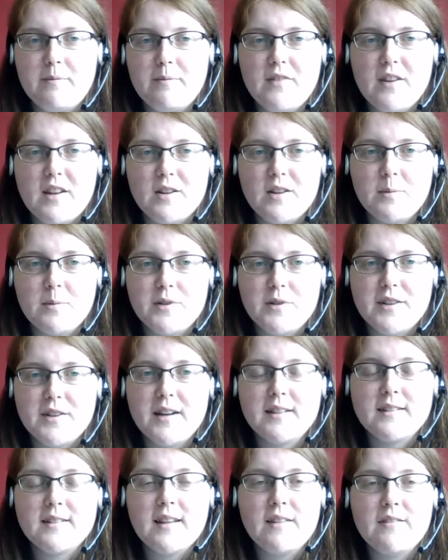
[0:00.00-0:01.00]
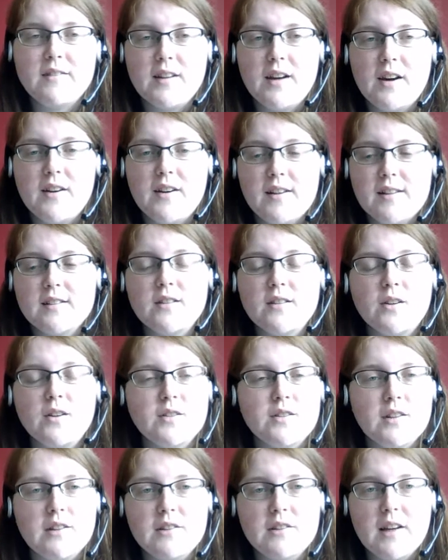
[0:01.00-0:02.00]
finished projects, even though it's not
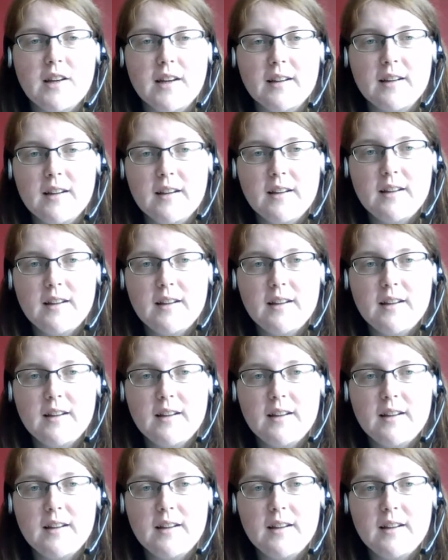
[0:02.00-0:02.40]
stitching.